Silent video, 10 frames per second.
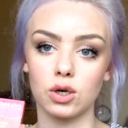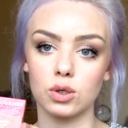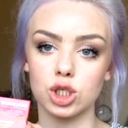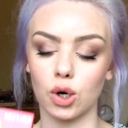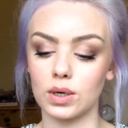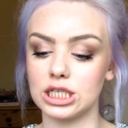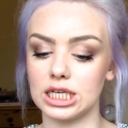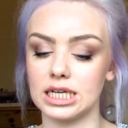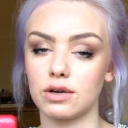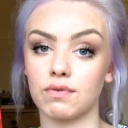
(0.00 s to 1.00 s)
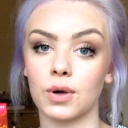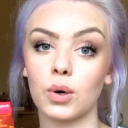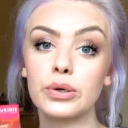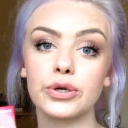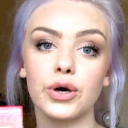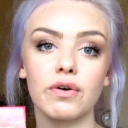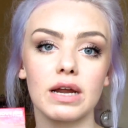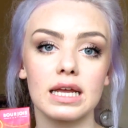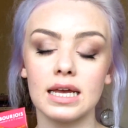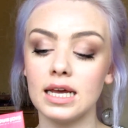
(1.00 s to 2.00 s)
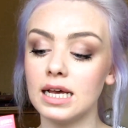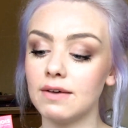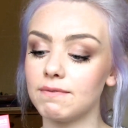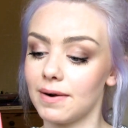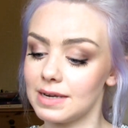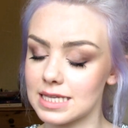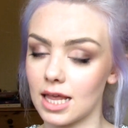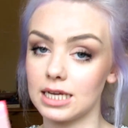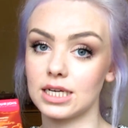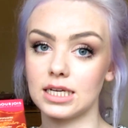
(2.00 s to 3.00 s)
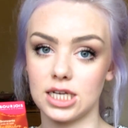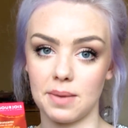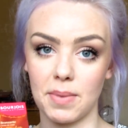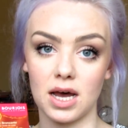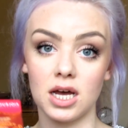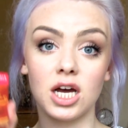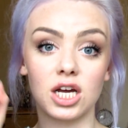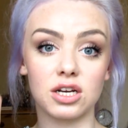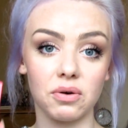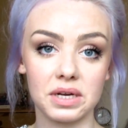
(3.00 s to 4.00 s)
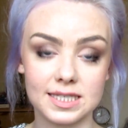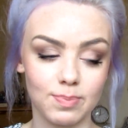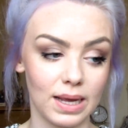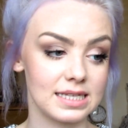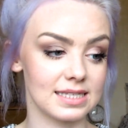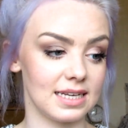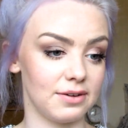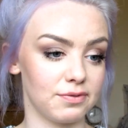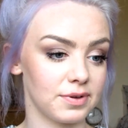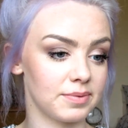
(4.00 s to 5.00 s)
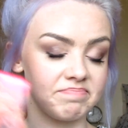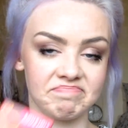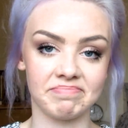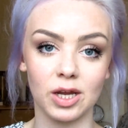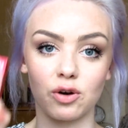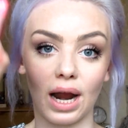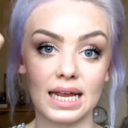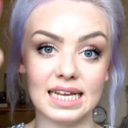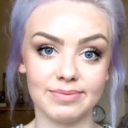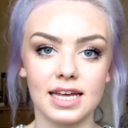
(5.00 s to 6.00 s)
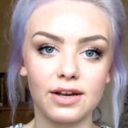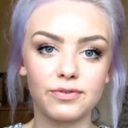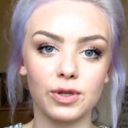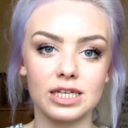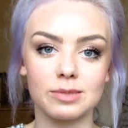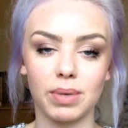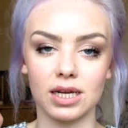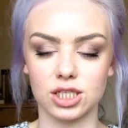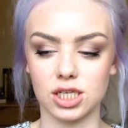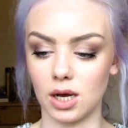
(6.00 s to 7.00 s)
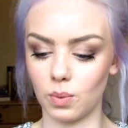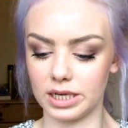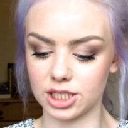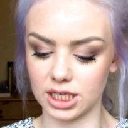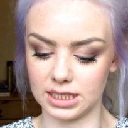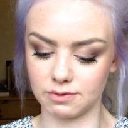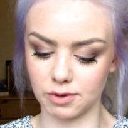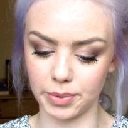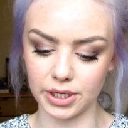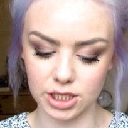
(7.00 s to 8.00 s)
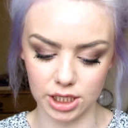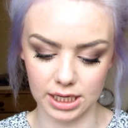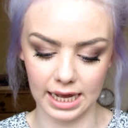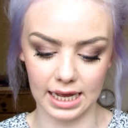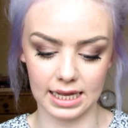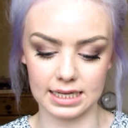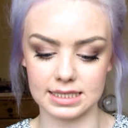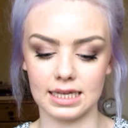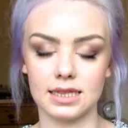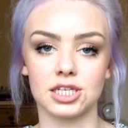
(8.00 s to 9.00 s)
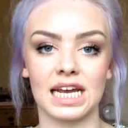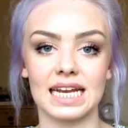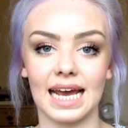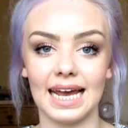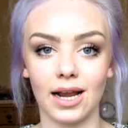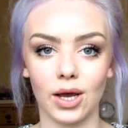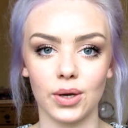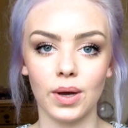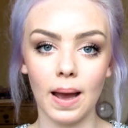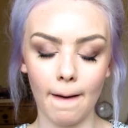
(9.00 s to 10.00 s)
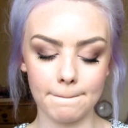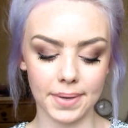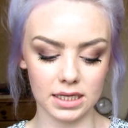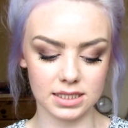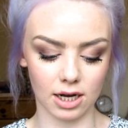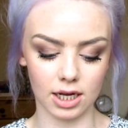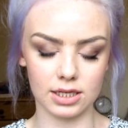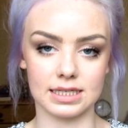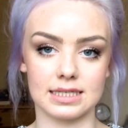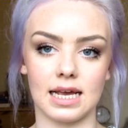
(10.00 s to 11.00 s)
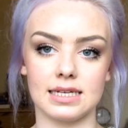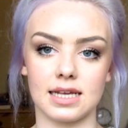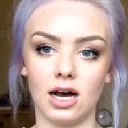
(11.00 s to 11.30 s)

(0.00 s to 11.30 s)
not orangey, good for contouring. Very slight shimmer, not expensive. Great. Then I've got this blusher, which is from Beauty UK. It's in the shade Halo, but I use this as a